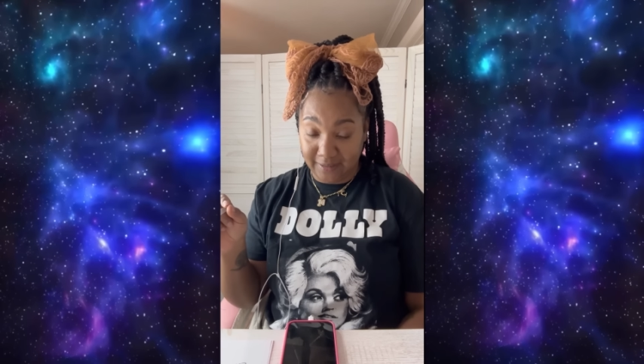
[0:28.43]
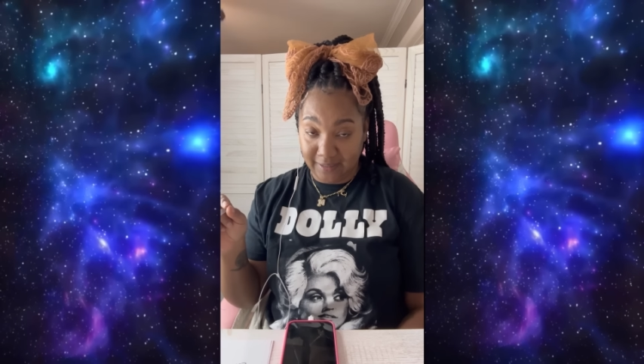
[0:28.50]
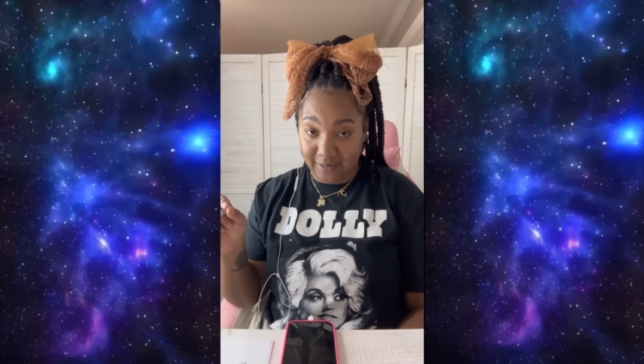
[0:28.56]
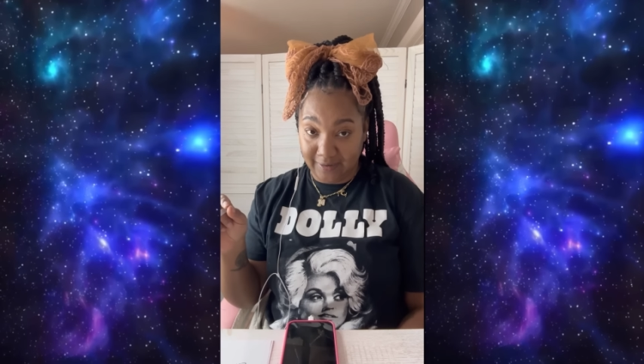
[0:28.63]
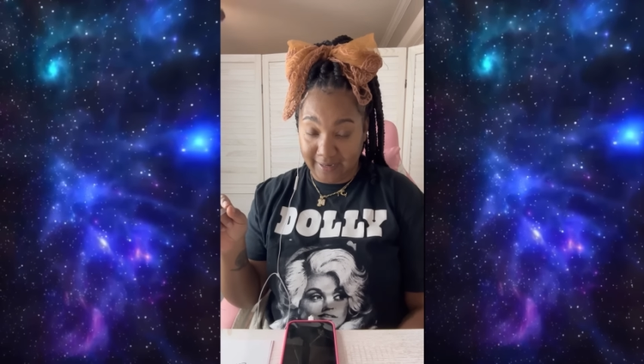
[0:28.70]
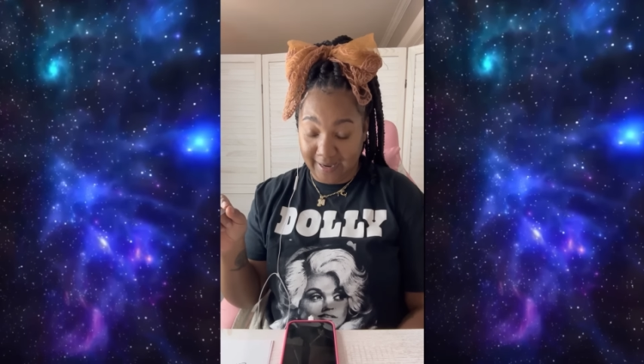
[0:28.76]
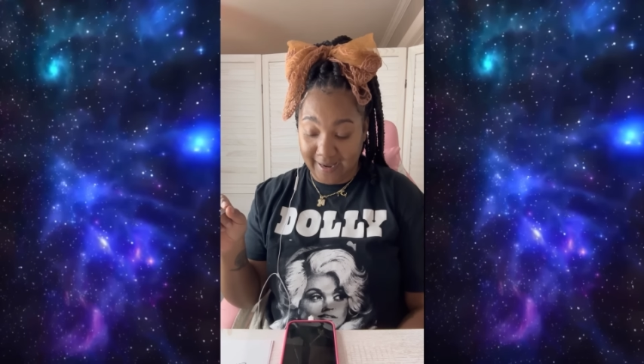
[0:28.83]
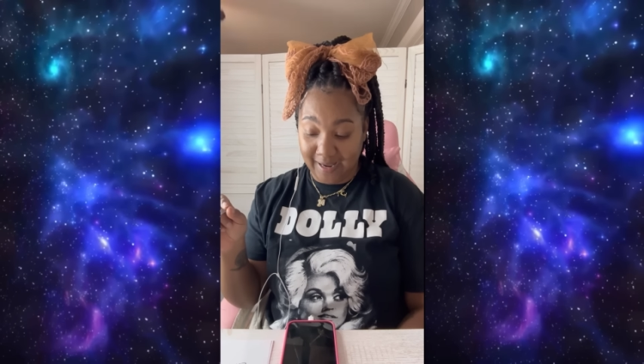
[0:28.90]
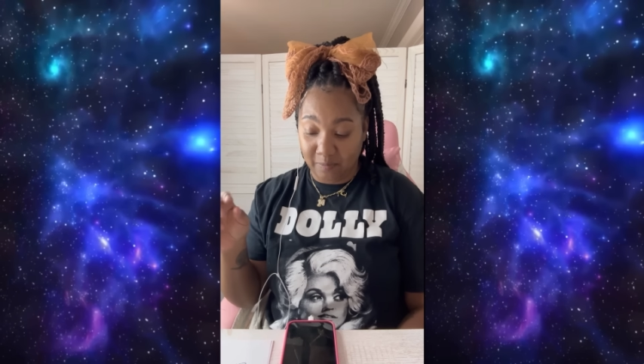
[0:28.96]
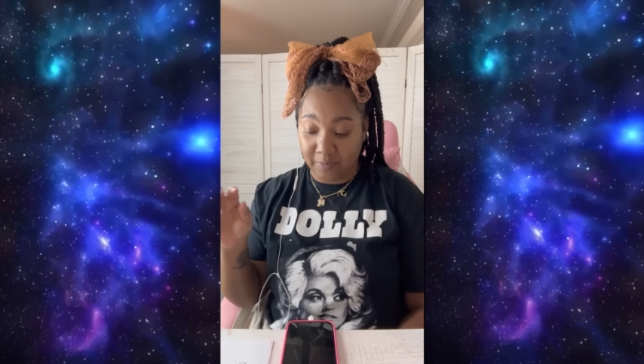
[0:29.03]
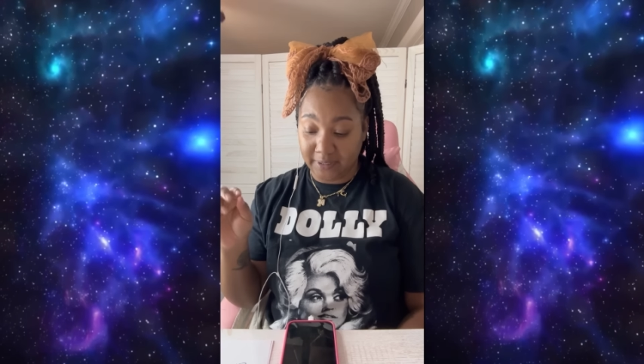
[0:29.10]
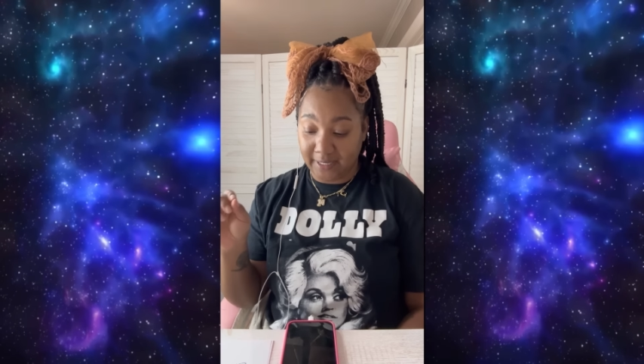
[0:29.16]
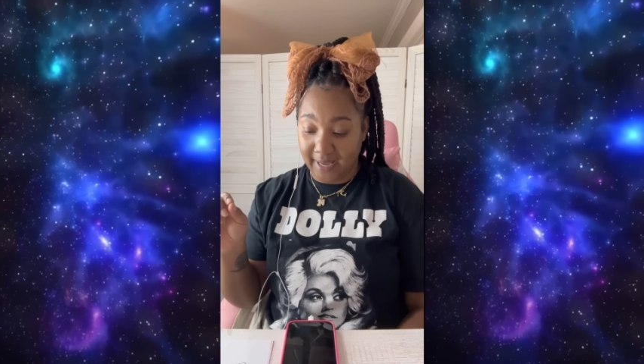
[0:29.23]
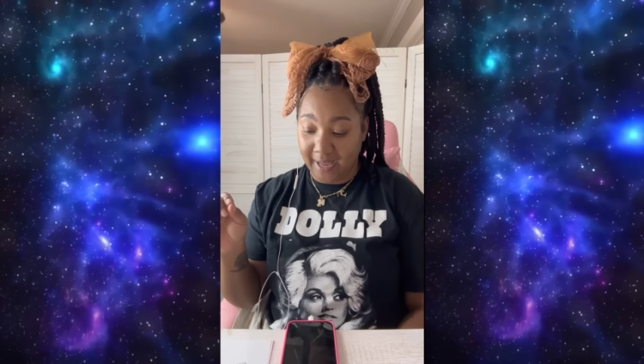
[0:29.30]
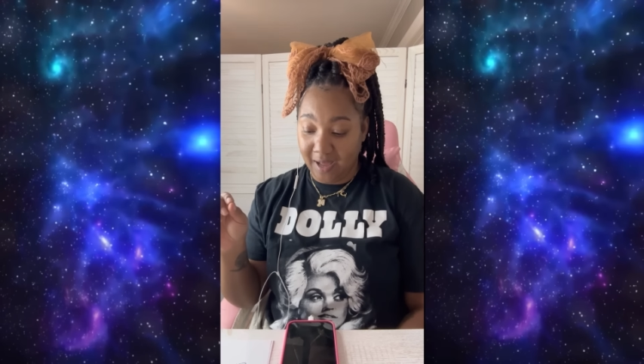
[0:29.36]
okay
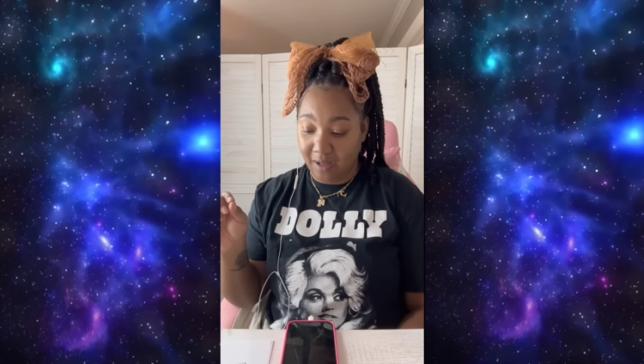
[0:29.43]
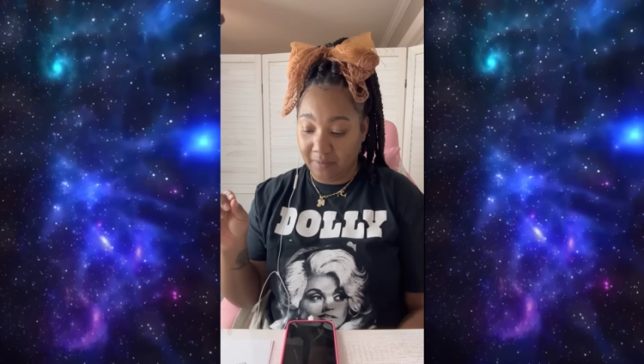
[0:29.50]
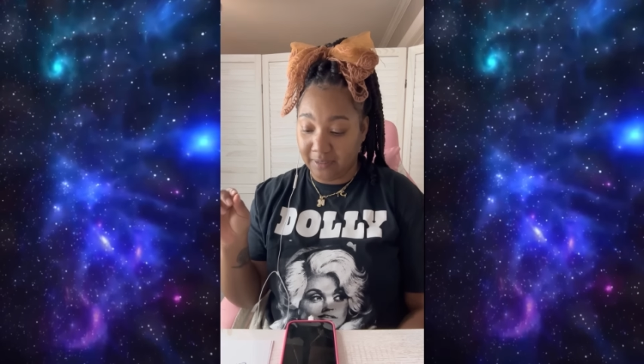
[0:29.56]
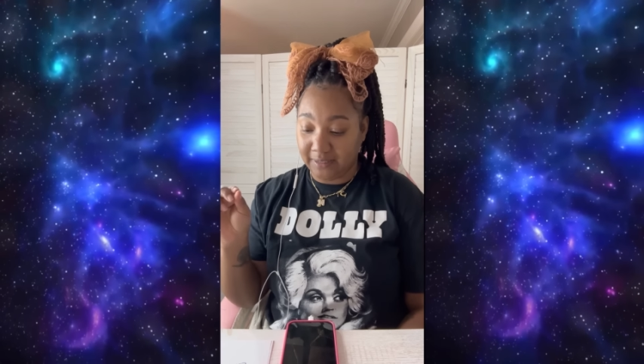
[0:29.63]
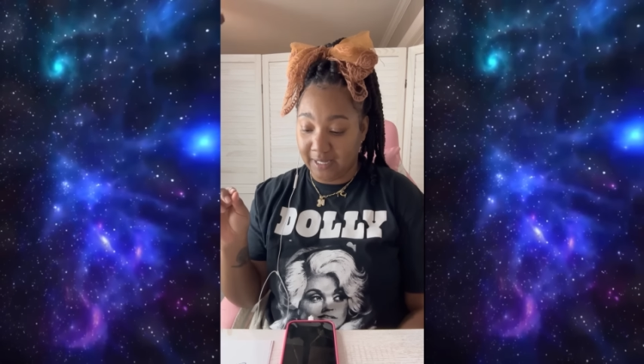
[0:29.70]
madame